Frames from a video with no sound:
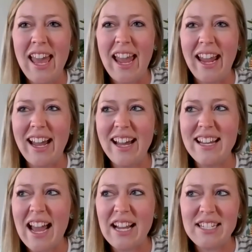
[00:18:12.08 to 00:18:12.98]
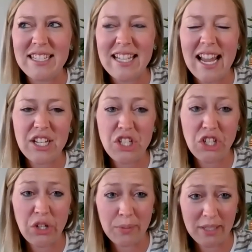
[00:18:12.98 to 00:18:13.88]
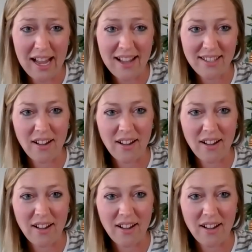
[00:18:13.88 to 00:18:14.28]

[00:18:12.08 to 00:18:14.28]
And I decided to go to Alaska